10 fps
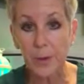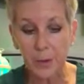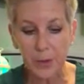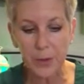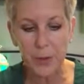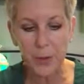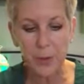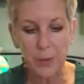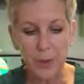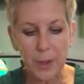verse
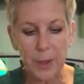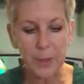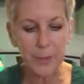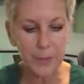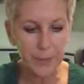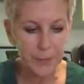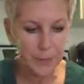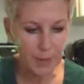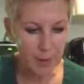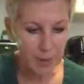33.
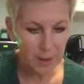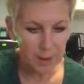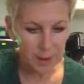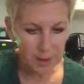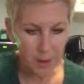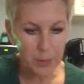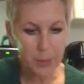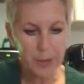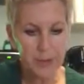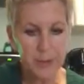
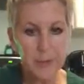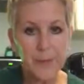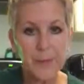Cypress.